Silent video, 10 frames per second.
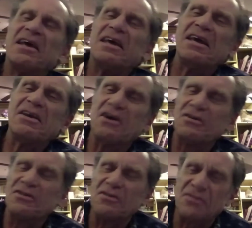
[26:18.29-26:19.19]
in our
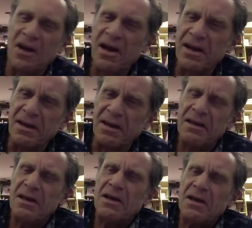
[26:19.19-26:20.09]
society,
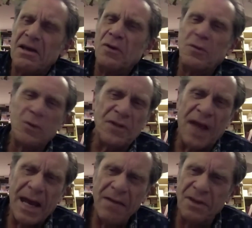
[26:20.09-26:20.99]
we wouldn't
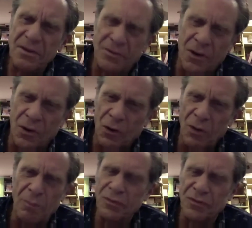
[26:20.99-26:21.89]
have these
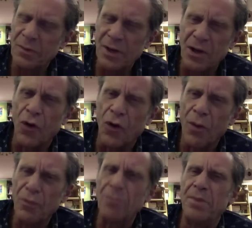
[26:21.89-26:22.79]

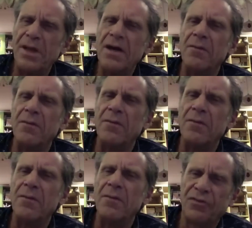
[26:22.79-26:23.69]
corporate
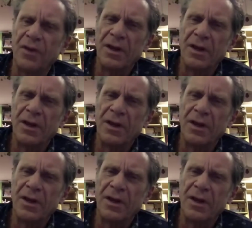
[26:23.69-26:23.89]
behemoths,